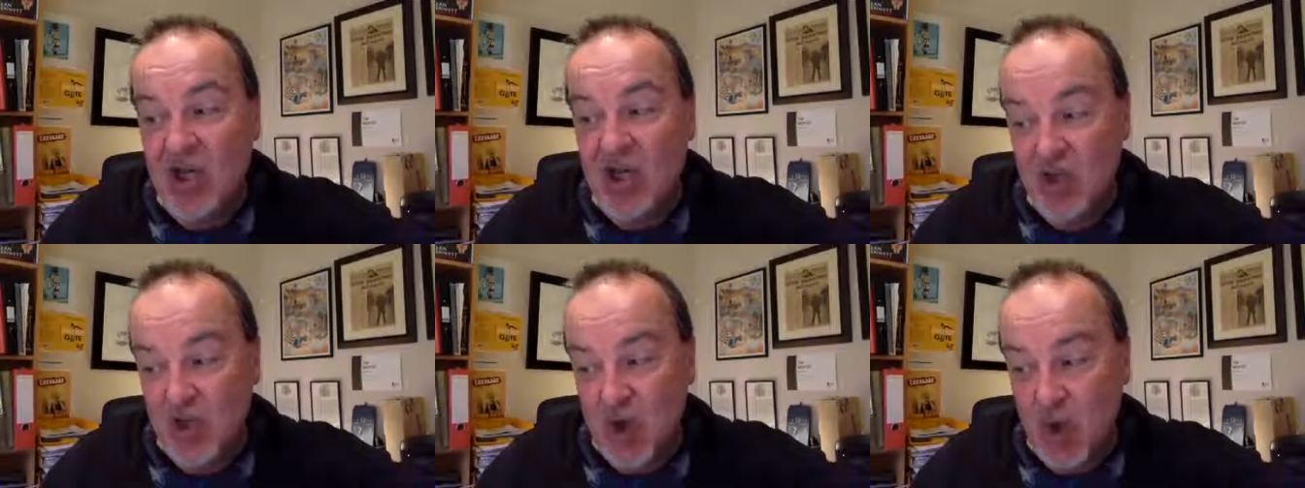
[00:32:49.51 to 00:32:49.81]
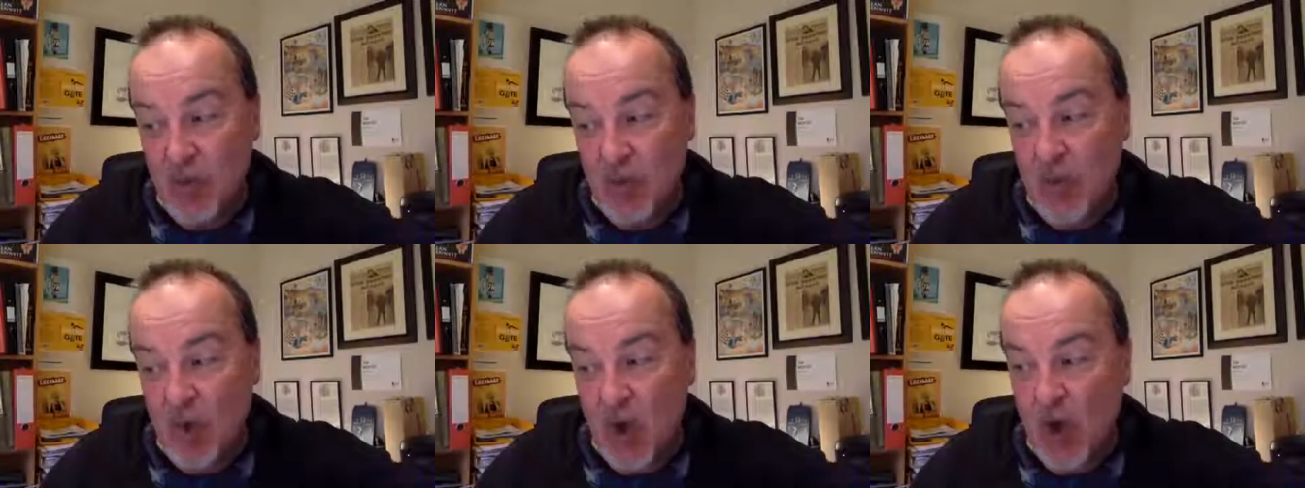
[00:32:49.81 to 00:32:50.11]

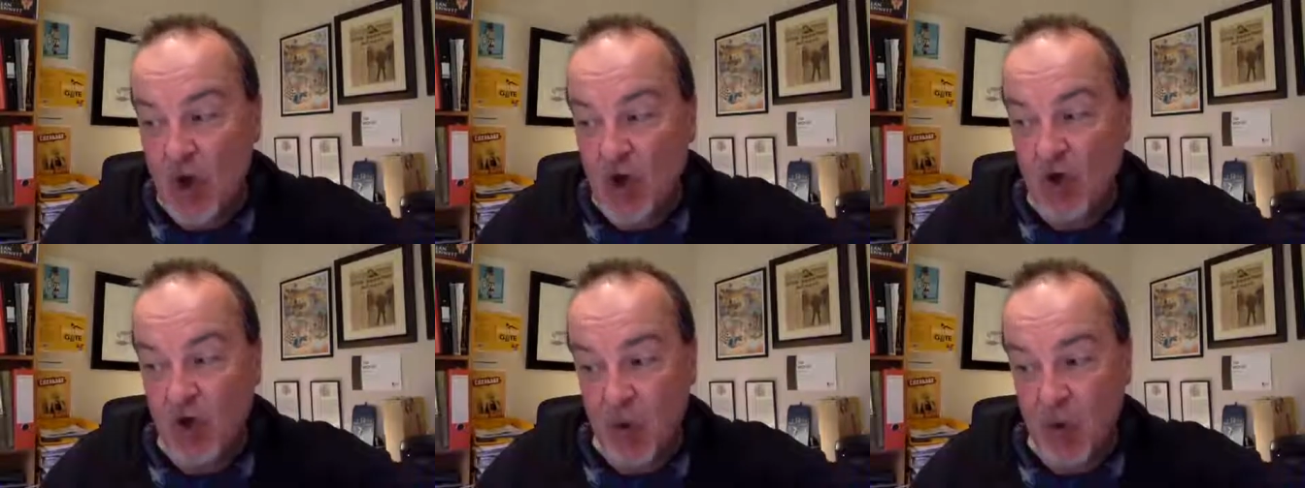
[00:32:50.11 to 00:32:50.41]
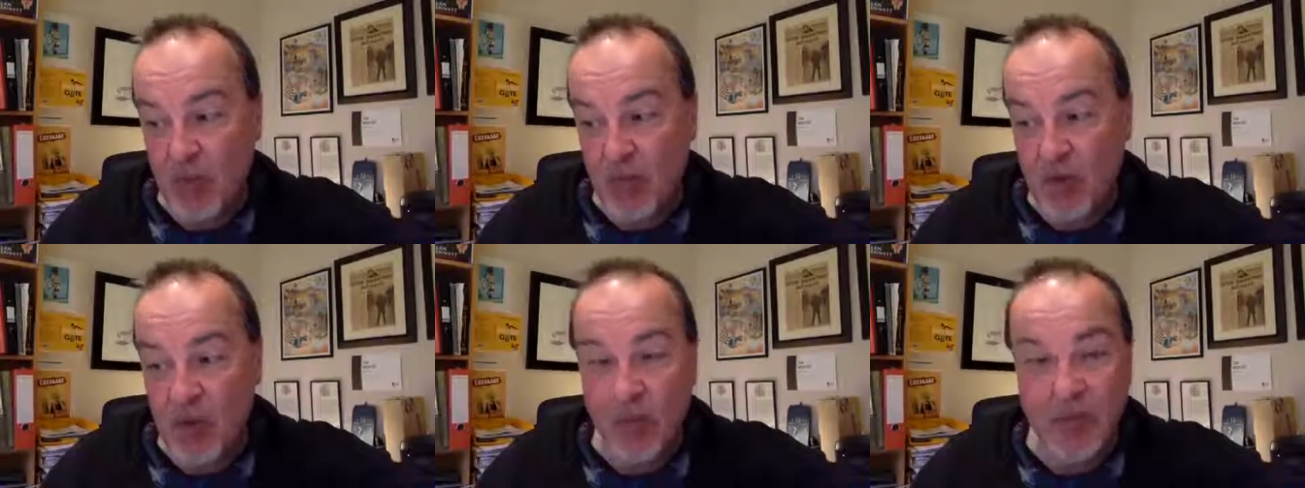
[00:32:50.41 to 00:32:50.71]
soap on a
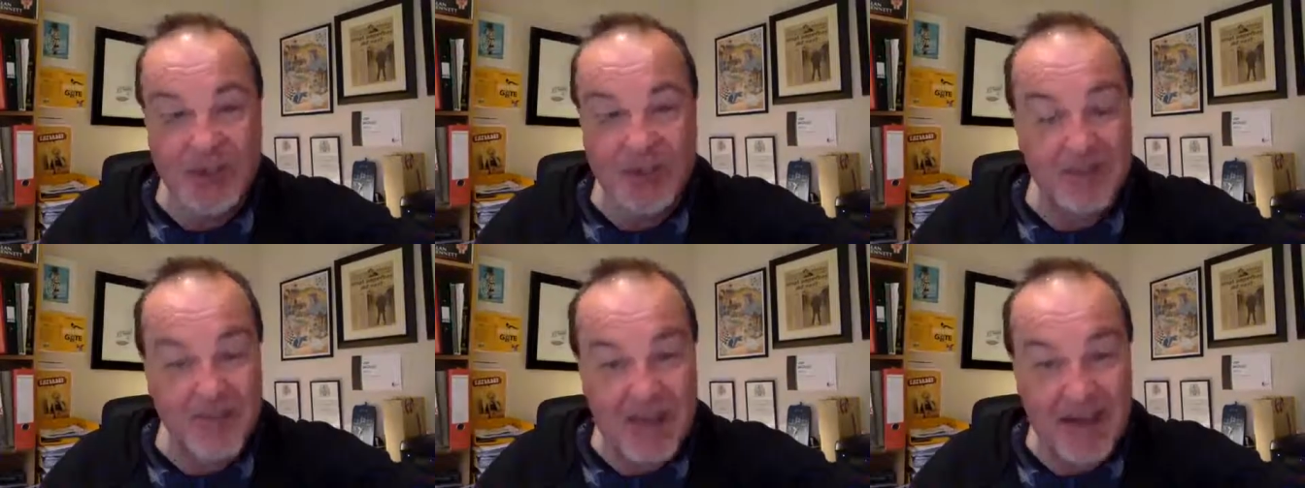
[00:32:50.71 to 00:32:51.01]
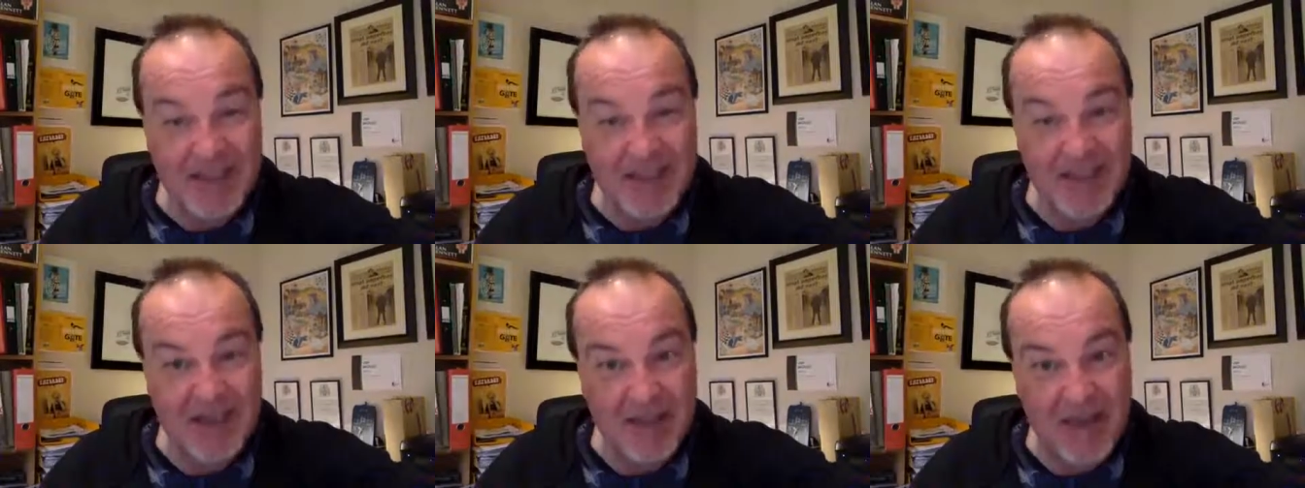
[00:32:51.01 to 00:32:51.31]
rope, which
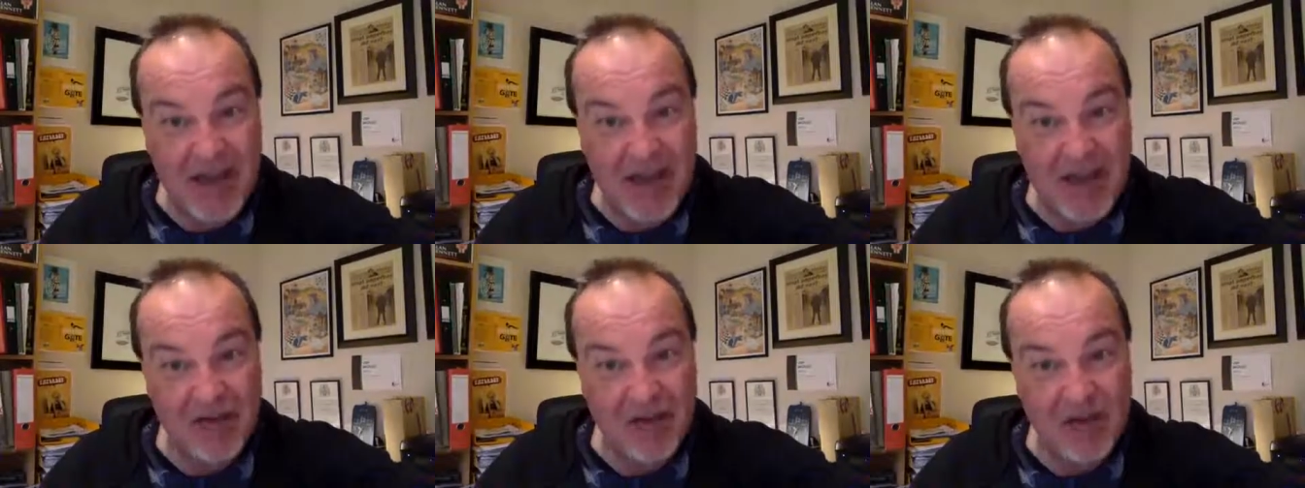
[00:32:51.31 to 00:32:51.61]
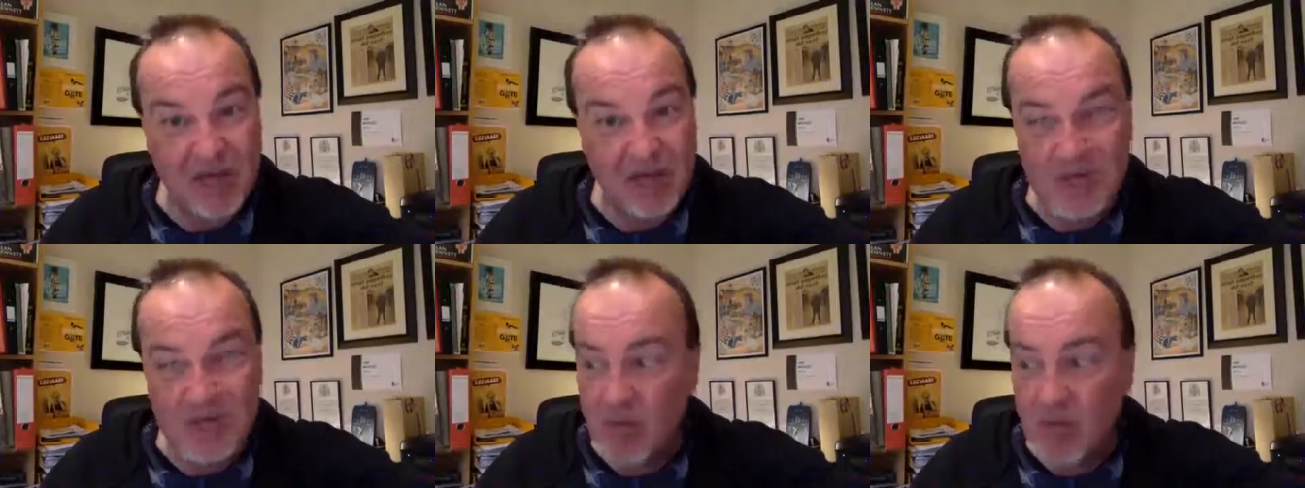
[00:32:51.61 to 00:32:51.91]
matched the
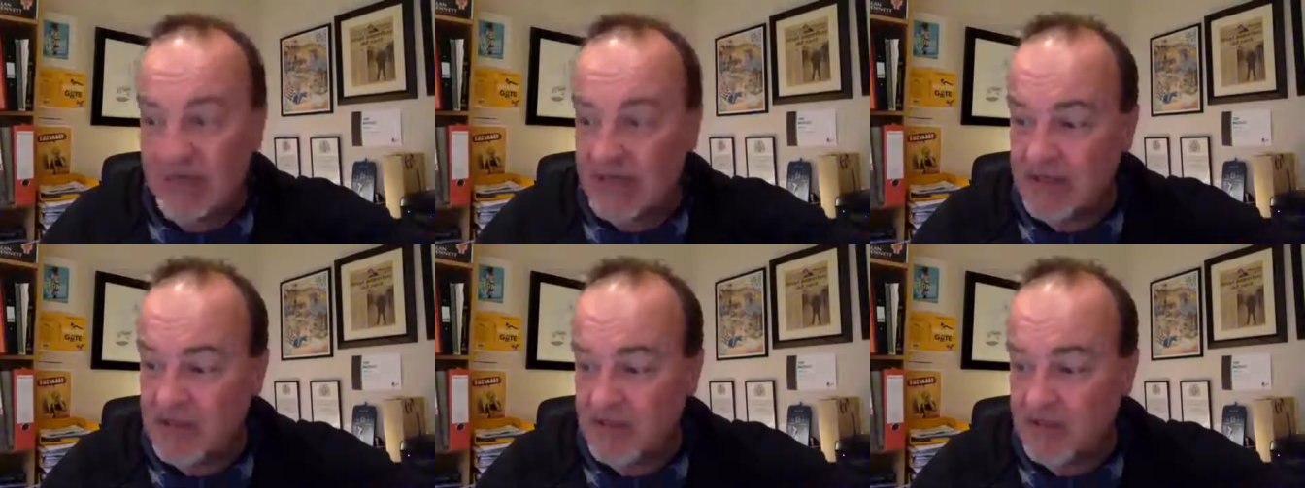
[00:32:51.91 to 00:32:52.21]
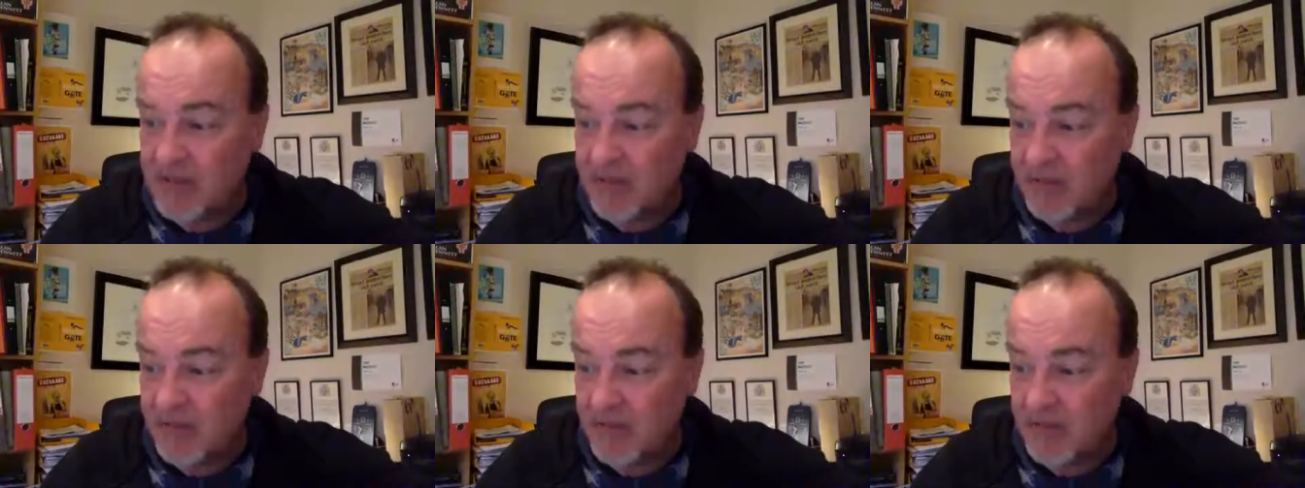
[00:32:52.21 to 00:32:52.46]
bathroom suite.